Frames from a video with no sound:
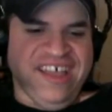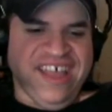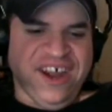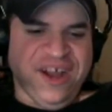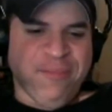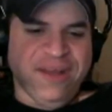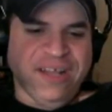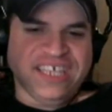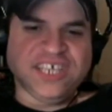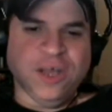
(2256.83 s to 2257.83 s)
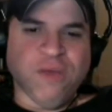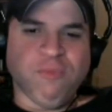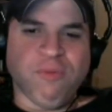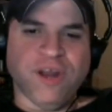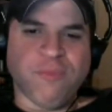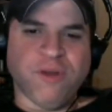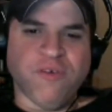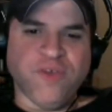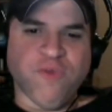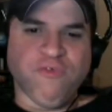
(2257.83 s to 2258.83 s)
and then um, Alyssa put up a
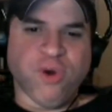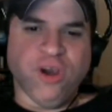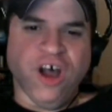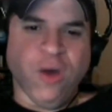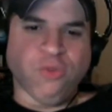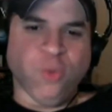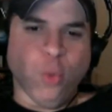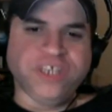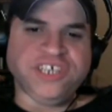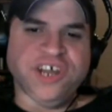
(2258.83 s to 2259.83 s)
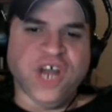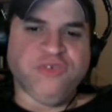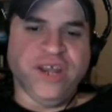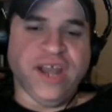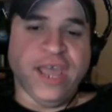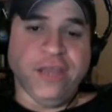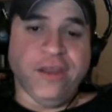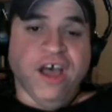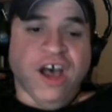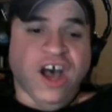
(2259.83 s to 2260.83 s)
review for uh, The Witch and the Hundred Night.
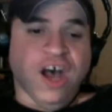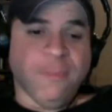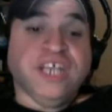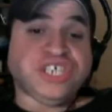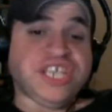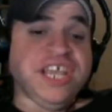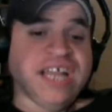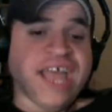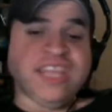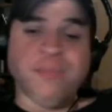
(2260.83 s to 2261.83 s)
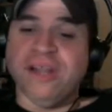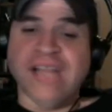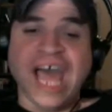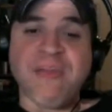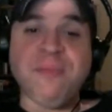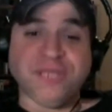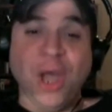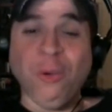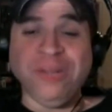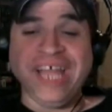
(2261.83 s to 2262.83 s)
Um, she liked it, but a lot of people
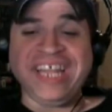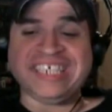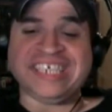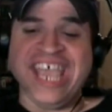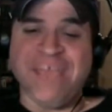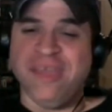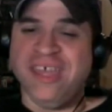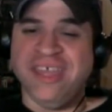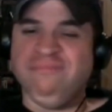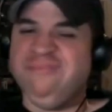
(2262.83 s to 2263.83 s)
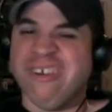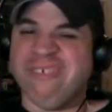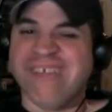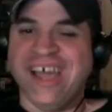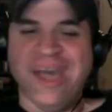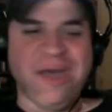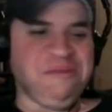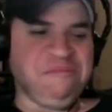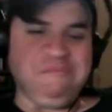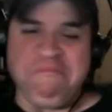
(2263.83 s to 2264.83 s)
don't like this game. It, it you know, I, I
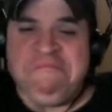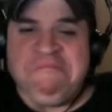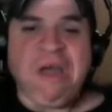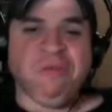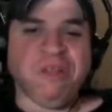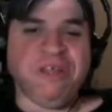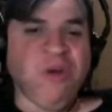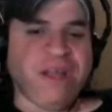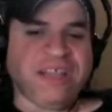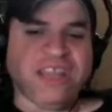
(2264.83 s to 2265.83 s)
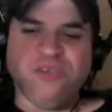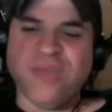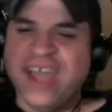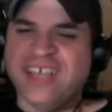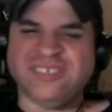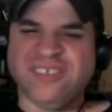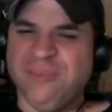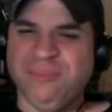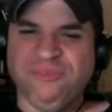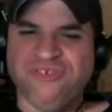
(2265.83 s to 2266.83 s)
I don't really know about that. You guys
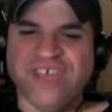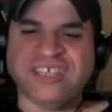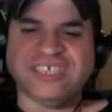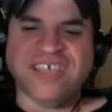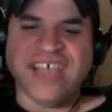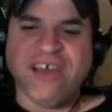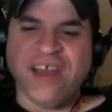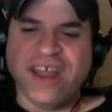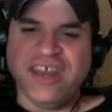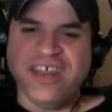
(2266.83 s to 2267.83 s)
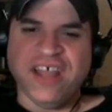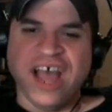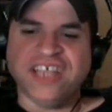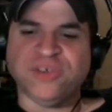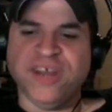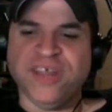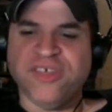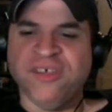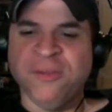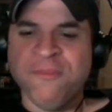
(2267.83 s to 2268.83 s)
um, check this thing out? Any cons or anything?